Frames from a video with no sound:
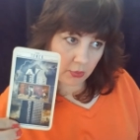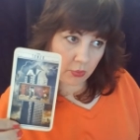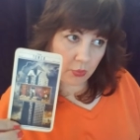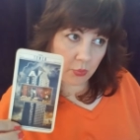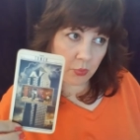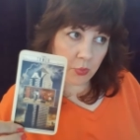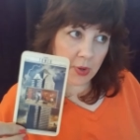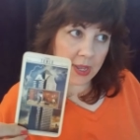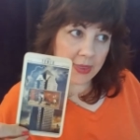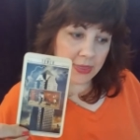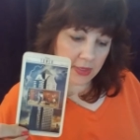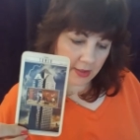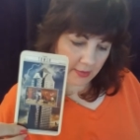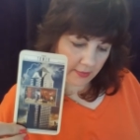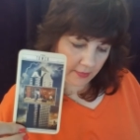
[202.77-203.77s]

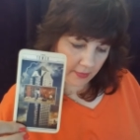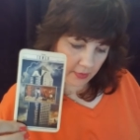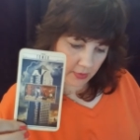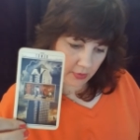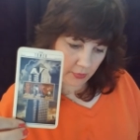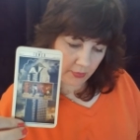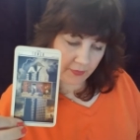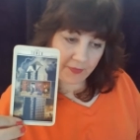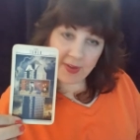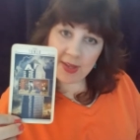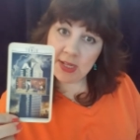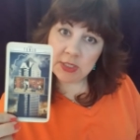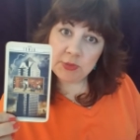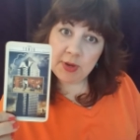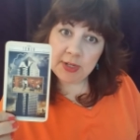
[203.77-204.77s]
with with
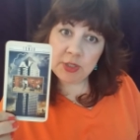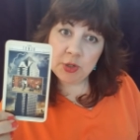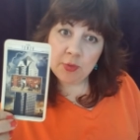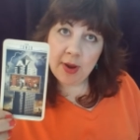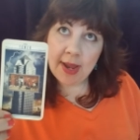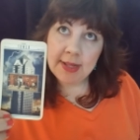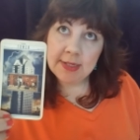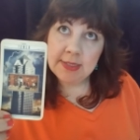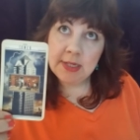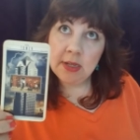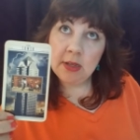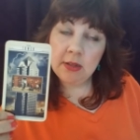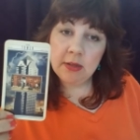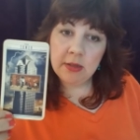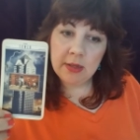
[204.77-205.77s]
Venus retrograde
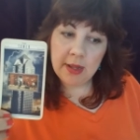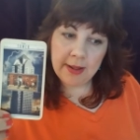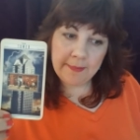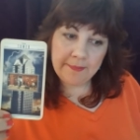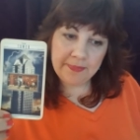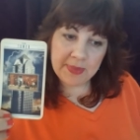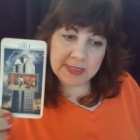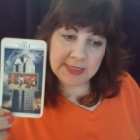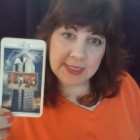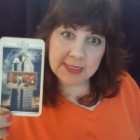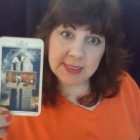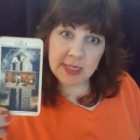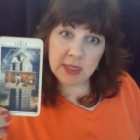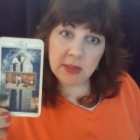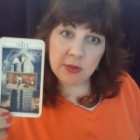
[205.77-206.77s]
until um, the
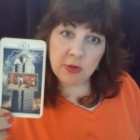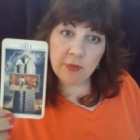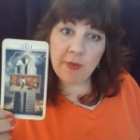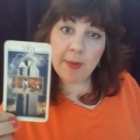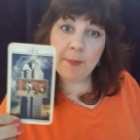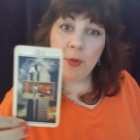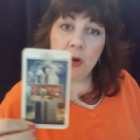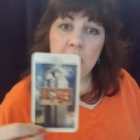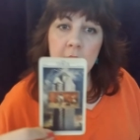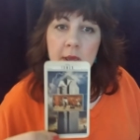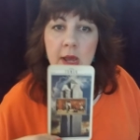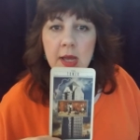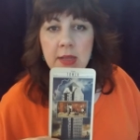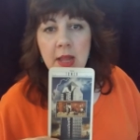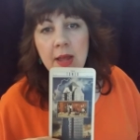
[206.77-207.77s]
16th of November,
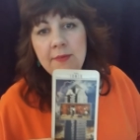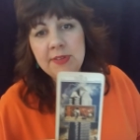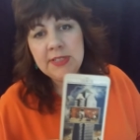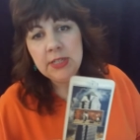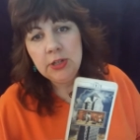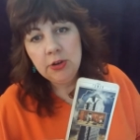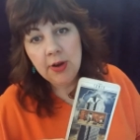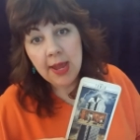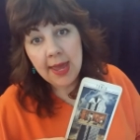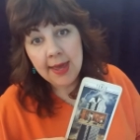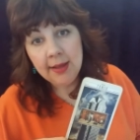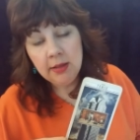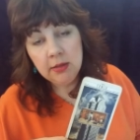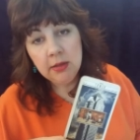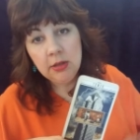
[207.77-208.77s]
a lot of it's in your
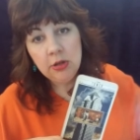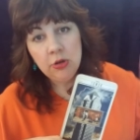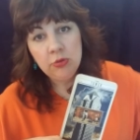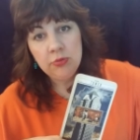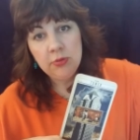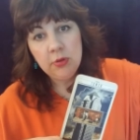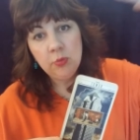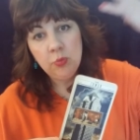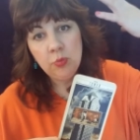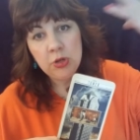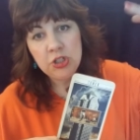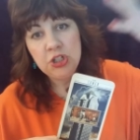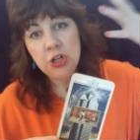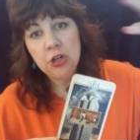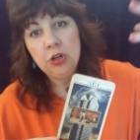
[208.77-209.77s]
head. You
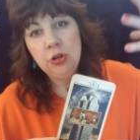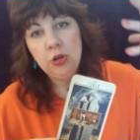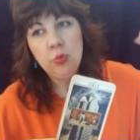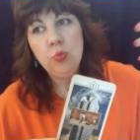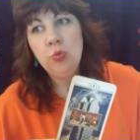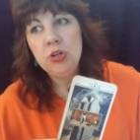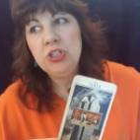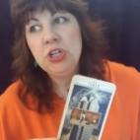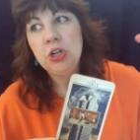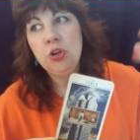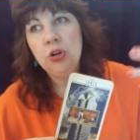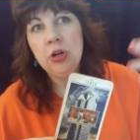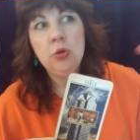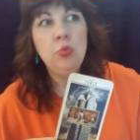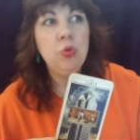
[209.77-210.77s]
wish it, wish it
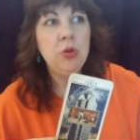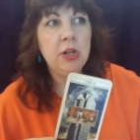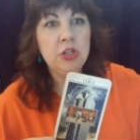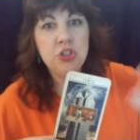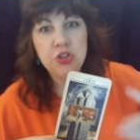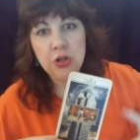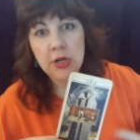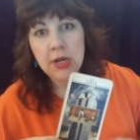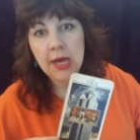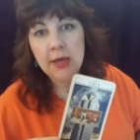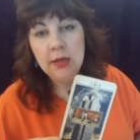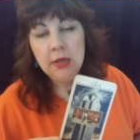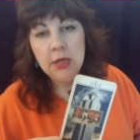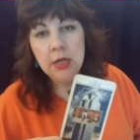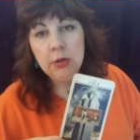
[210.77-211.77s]
coulda, woulda, shoulda,
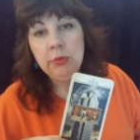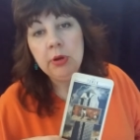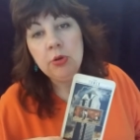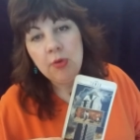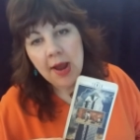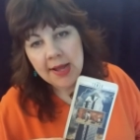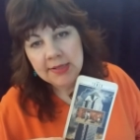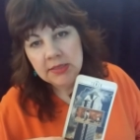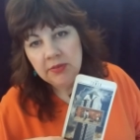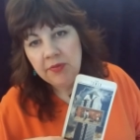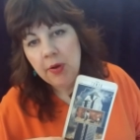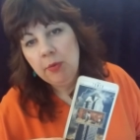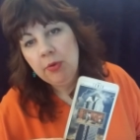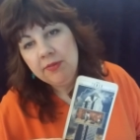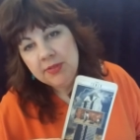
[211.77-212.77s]
regrets if I
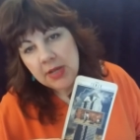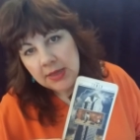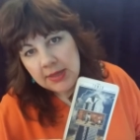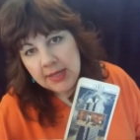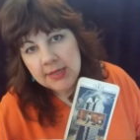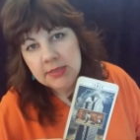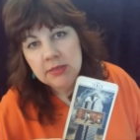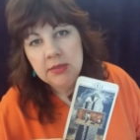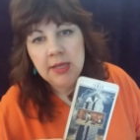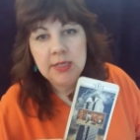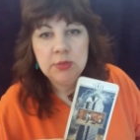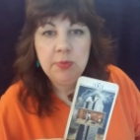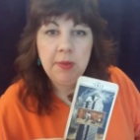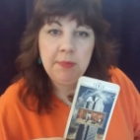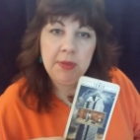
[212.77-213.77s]
would have done this, things
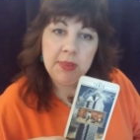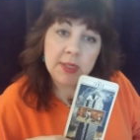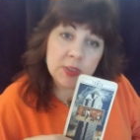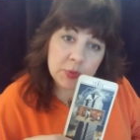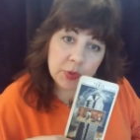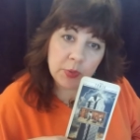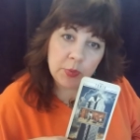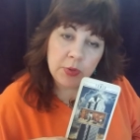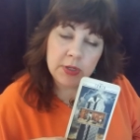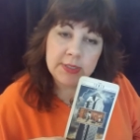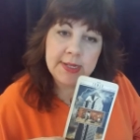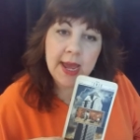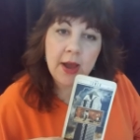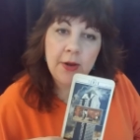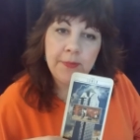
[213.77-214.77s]
maybe this would have worked
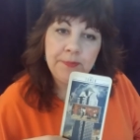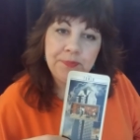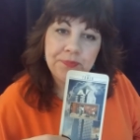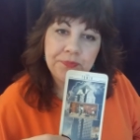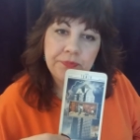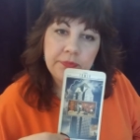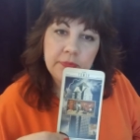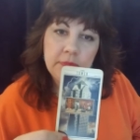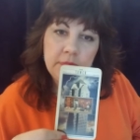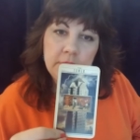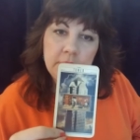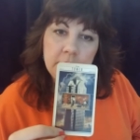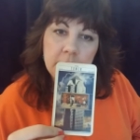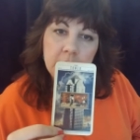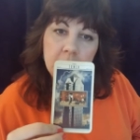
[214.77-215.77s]
out.
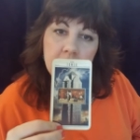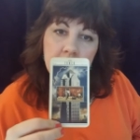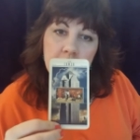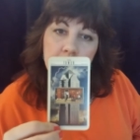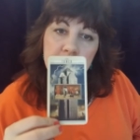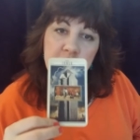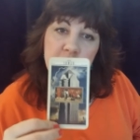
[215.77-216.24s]
But you